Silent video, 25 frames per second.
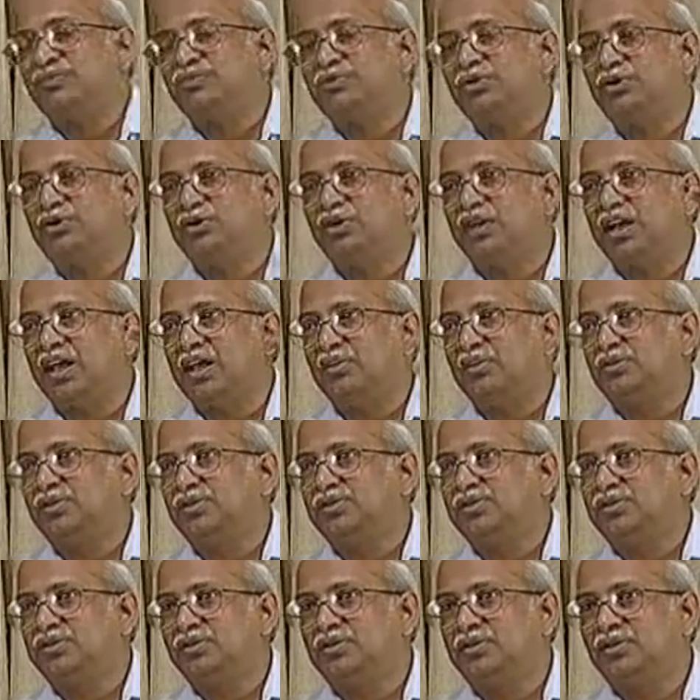thing will happen,
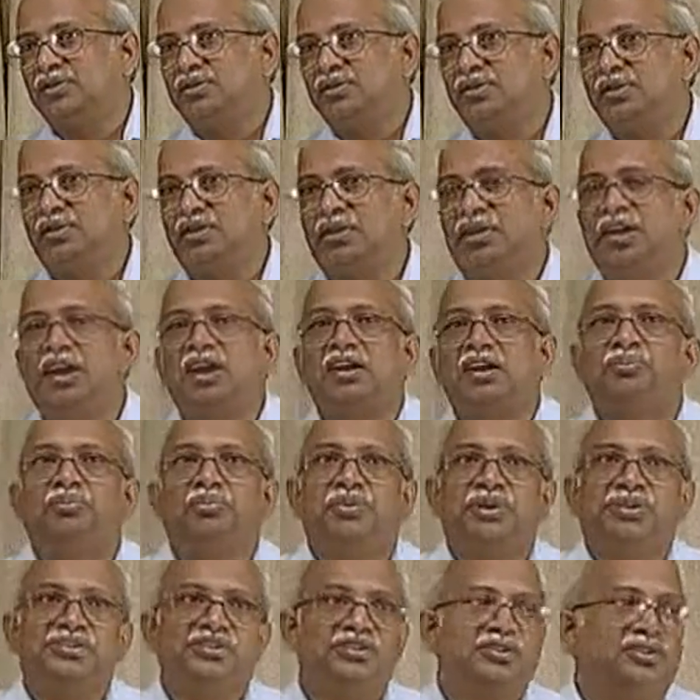and
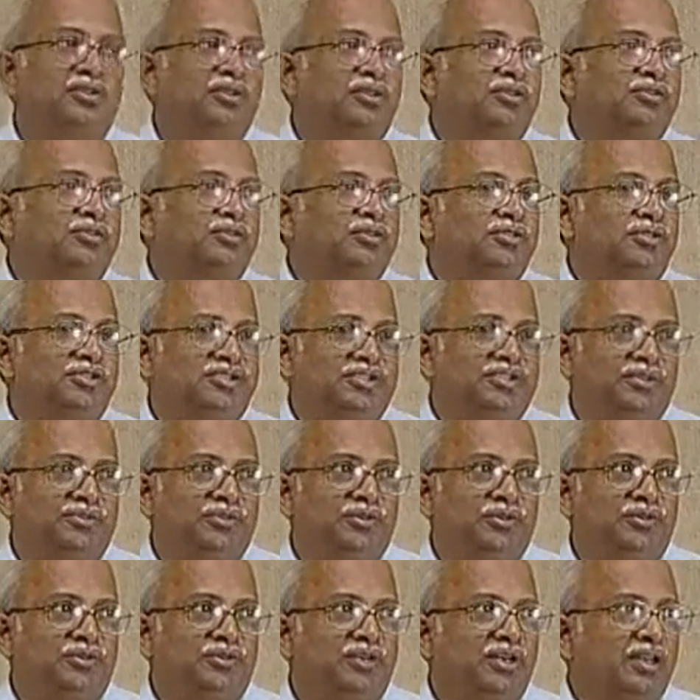pitching also the same
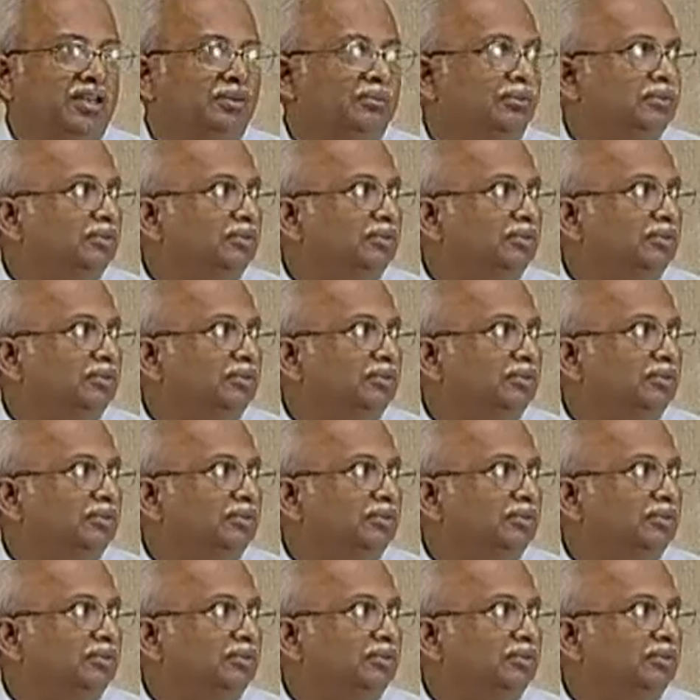thing will happen.